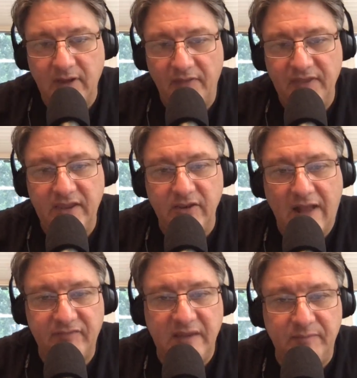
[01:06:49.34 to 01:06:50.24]
think you'd
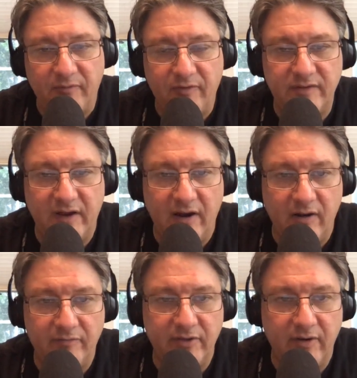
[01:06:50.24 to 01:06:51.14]
have to keep the front tire
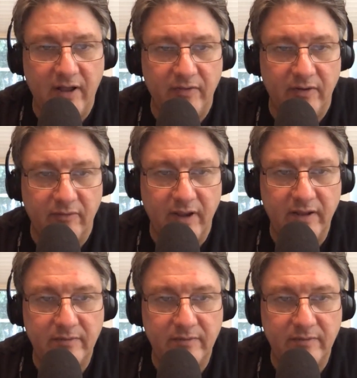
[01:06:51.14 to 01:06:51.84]
off the ground though, right?